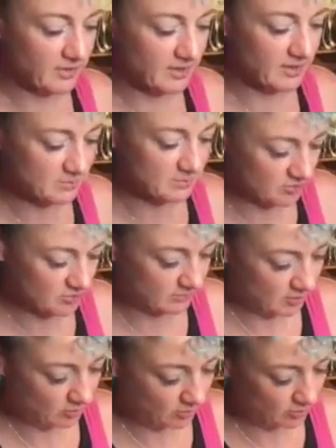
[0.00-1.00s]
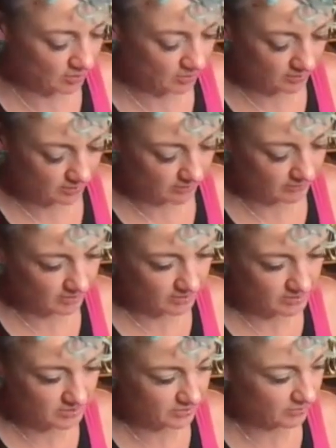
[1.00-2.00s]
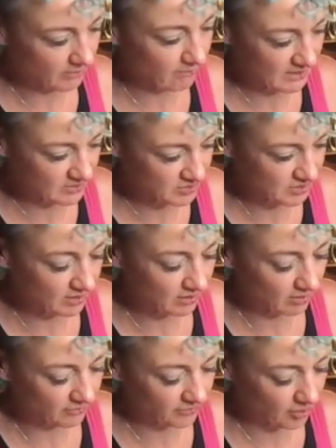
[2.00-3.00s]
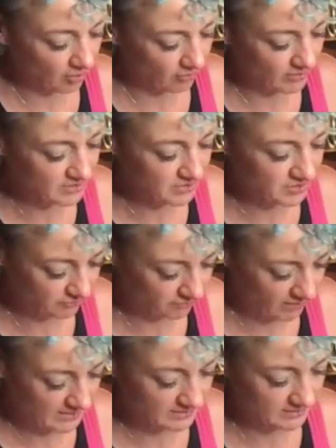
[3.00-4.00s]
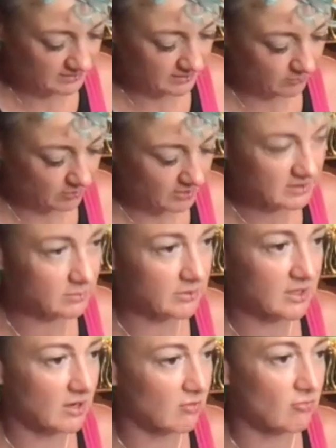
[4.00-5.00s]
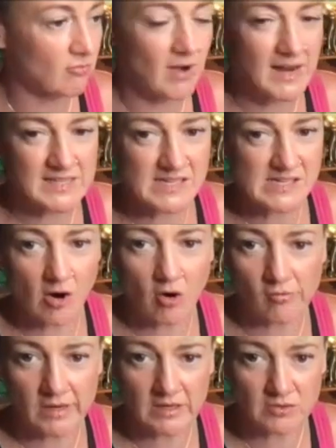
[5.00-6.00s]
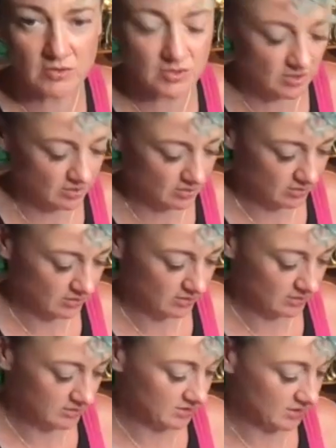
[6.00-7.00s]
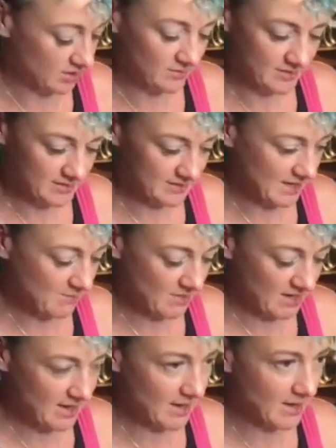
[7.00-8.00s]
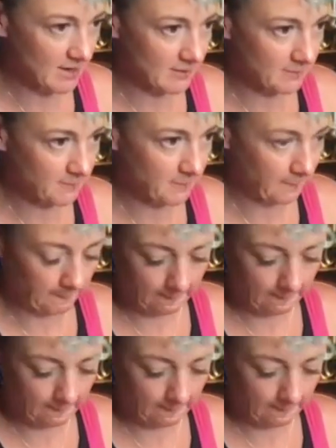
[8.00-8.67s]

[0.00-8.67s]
For this bottom corner, I'm going to do a mixture of the orange and the red because I want it to be a reddy orange. So same again.